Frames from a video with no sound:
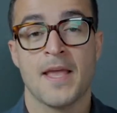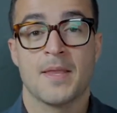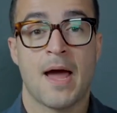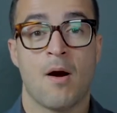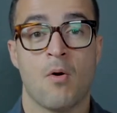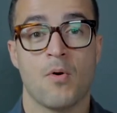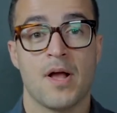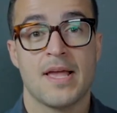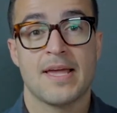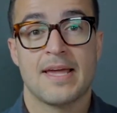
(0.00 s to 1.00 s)
Now,
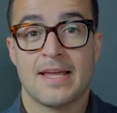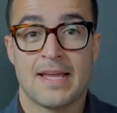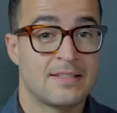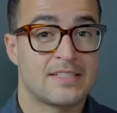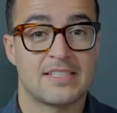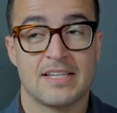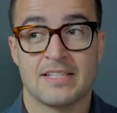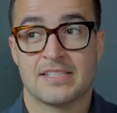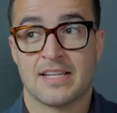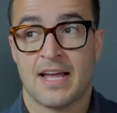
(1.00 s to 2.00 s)
it's
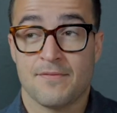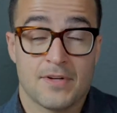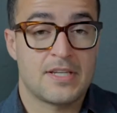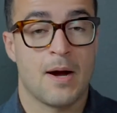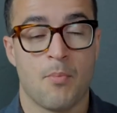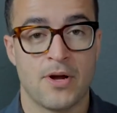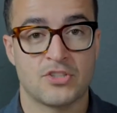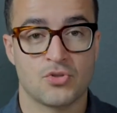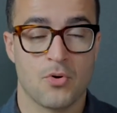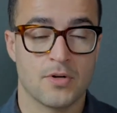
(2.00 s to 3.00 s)
it's kind of a double-edged
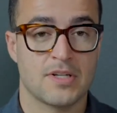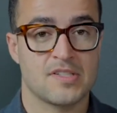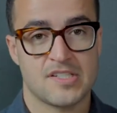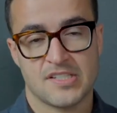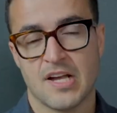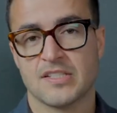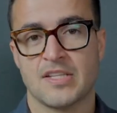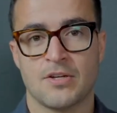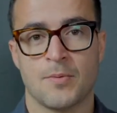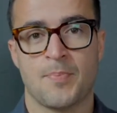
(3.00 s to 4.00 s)
sword because it sucks that you're